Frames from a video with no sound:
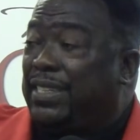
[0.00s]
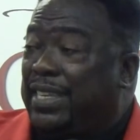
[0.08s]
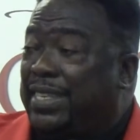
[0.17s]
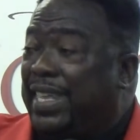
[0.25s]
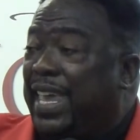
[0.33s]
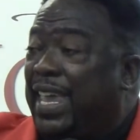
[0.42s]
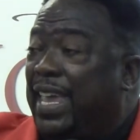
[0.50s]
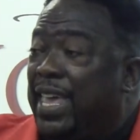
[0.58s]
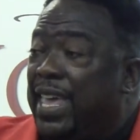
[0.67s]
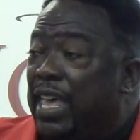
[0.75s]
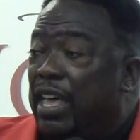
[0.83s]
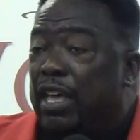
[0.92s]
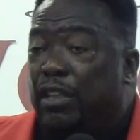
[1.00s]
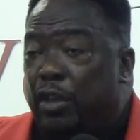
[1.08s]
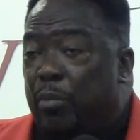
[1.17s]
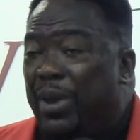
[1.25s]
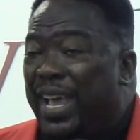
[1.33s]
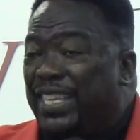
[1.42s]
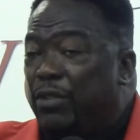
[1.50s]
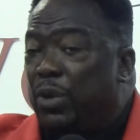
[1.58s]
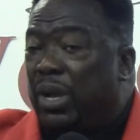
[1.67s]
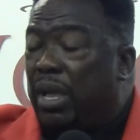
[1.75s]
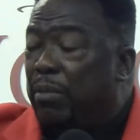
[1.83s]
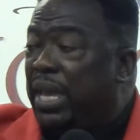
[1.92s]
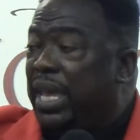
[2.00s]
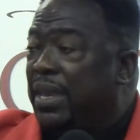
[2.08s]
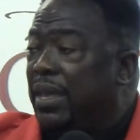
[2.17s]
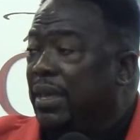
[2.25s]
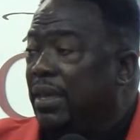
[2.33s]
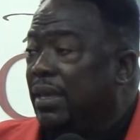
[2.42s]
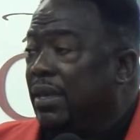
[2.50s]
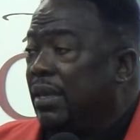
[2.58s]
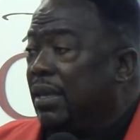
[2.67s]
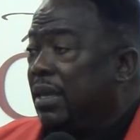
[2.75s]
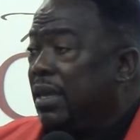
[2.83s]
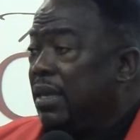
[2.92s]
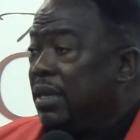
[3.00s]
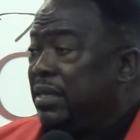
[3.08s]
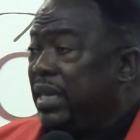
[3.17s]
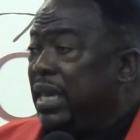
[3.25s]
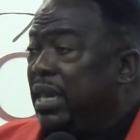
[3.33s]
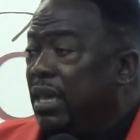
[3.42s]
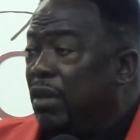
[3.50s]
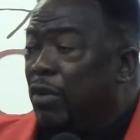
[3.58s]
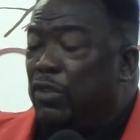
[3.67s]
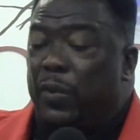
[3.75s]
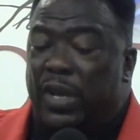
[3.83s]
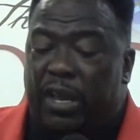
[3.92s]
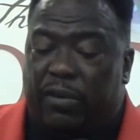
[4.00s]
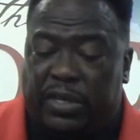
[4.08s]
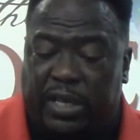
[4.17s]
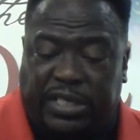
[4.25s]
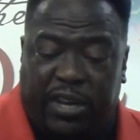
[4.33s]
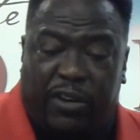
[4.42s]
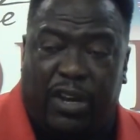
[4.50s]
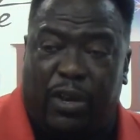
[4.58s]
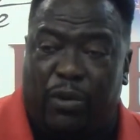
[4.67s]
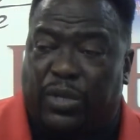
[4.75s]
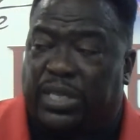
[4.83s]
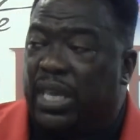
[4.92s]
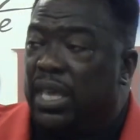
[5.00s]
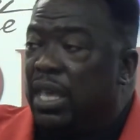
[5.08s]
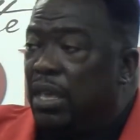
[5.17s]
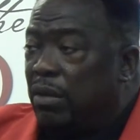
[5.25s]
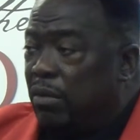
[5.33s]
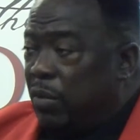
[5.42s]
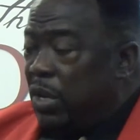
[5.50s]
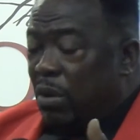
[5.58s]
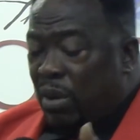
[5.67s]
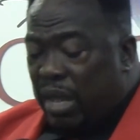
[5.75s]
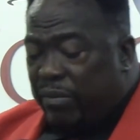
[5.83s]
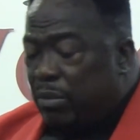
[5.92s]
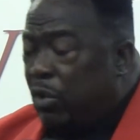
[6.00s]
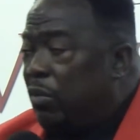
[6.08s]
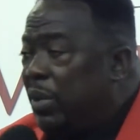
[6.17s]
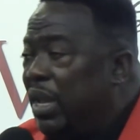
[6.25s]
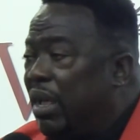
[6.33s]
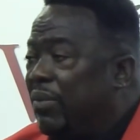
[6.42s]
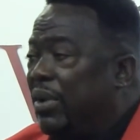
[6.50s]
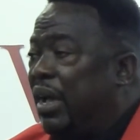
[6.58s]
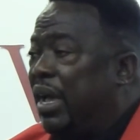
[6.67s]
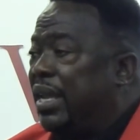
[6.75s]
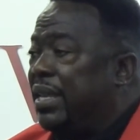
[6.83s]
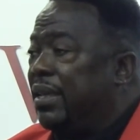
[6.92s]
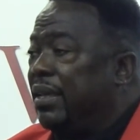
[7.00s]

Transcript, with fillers: this thing, the blessing will come in. You see, once we learn to turn it loose, we don't love it more, we love God.